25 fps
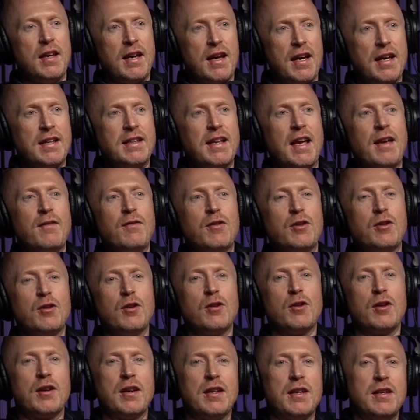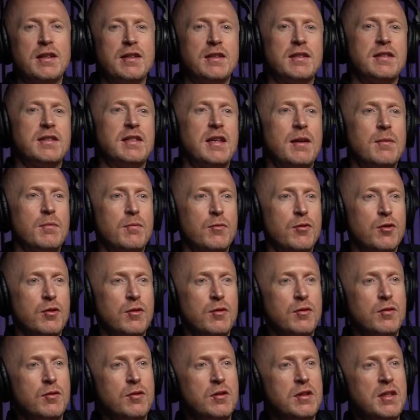Yeah, David Goggins, Tim
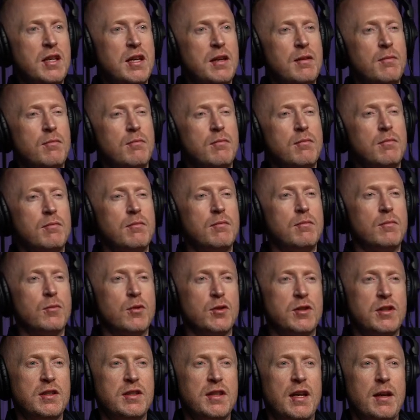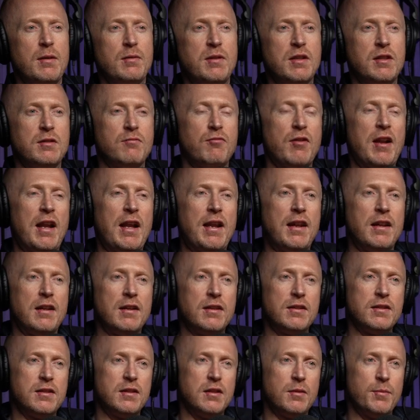Tim, what's his name? Did
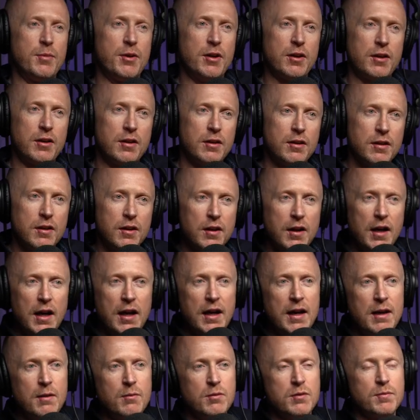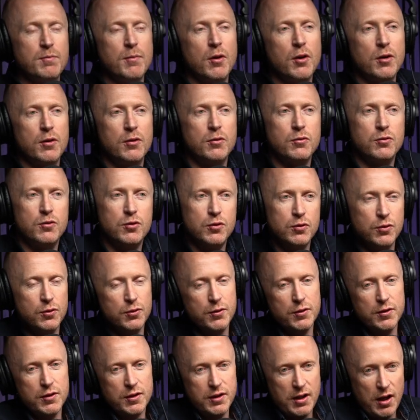Relentless, the book. Uh, he was Michael
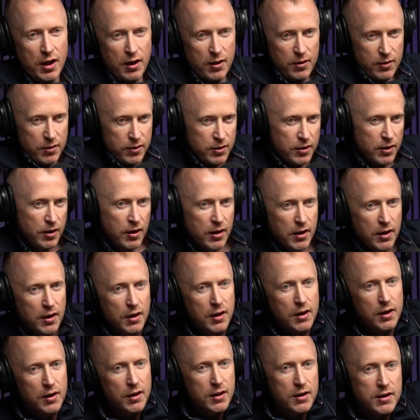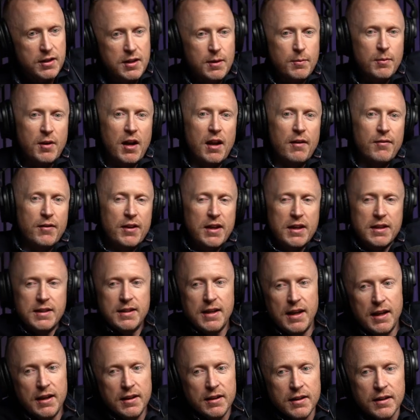Jordan's coach. Tim Grover, I think. Tim maybe. Grover, that's
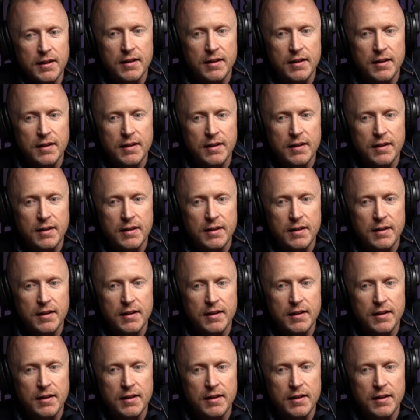yeah. it.